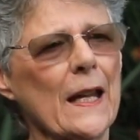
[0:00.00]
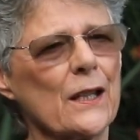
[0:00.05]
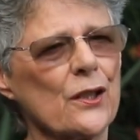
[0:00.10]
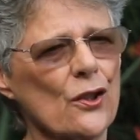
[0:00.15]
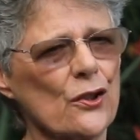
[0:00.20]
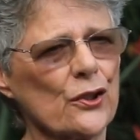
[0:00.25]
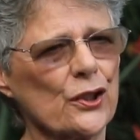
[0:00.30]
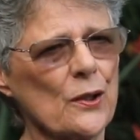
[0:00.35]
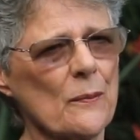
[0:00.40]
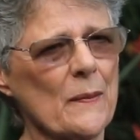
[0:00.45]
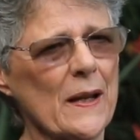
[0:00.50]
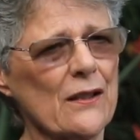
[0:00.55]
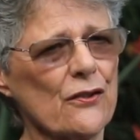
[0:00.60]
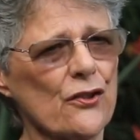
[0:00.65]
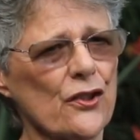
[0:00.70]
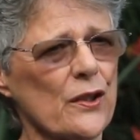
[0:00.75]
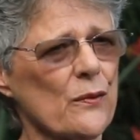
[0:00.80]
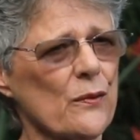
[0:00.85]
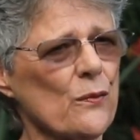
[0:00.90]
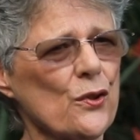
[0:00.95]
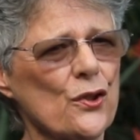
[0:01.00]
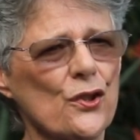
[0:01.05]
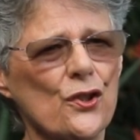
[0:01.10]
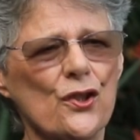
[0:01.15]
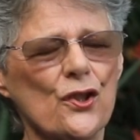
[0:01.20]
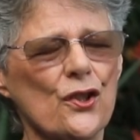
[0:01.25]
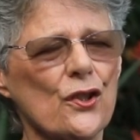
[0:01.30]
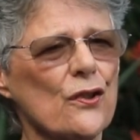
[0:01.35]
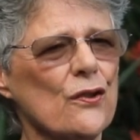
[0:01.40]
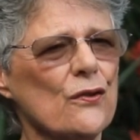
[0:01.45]
documentary was
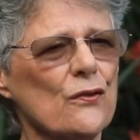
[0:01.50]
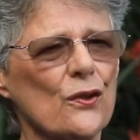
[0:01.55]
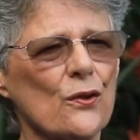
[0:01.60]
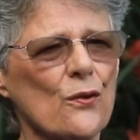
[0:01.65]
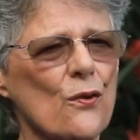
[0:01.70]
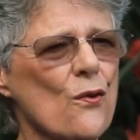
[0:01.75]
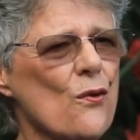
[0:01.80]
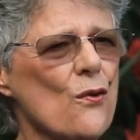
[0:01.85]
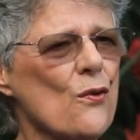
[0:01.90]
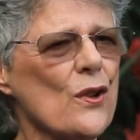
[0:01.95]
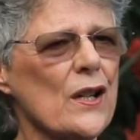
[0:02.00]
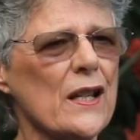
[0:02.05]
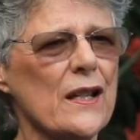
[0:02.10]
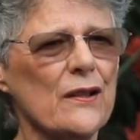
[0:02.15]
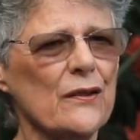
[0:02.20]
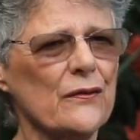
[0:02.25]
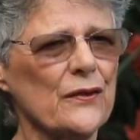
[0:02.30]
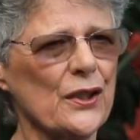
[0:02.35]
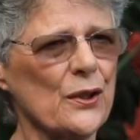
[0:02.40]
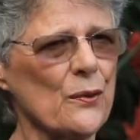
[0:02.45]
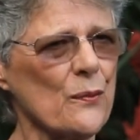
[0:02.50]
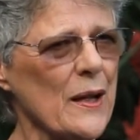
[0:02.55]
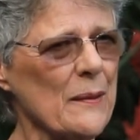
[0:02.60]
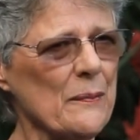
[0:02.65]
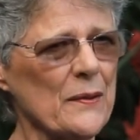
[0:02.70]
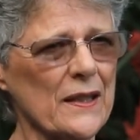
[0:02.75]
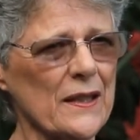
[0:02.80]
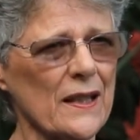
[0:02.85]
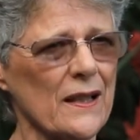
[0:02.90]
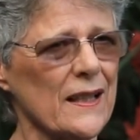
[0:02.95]
soon all over the
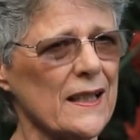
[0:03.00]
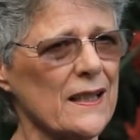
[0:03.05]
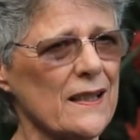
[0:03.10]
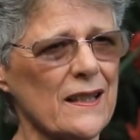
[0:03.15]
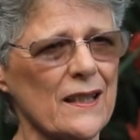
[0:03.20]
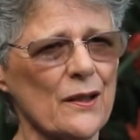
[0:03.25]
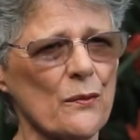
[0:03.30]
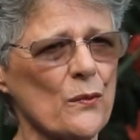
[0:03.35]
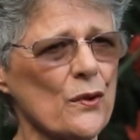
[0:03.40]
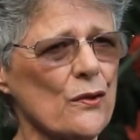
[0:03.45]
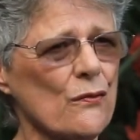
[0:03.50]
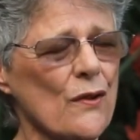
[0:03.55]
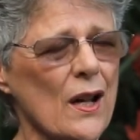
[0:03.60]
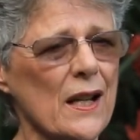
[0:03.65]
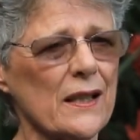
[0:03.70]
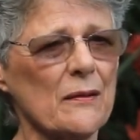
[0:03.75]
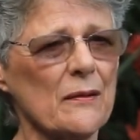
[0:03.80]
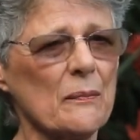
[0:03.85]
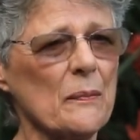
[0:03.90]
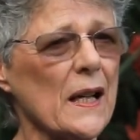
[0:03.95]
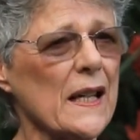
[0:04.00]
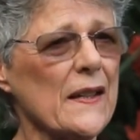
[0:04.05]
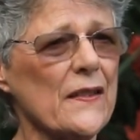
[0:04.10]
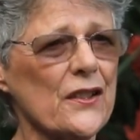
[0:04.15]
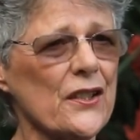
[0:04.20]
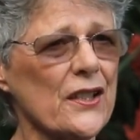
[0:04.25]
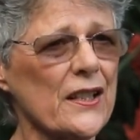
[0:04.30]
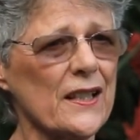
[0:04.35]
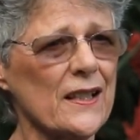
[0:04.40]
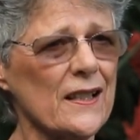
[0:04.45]
websites that were run by
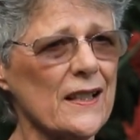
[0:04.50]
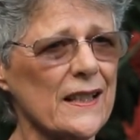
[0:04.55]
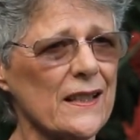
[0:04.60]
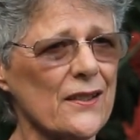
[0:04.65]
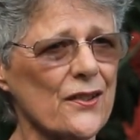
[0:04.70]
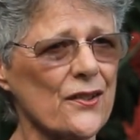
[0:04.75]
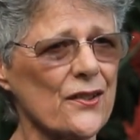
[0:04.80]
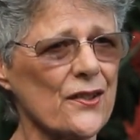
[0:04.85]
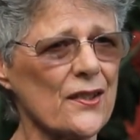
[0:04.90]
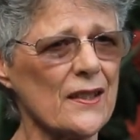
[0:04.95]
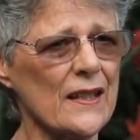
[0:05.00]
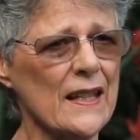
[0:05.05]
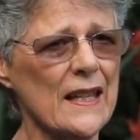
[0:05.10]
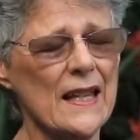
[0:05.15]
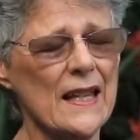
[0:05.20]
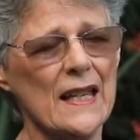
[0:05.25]
the deniers.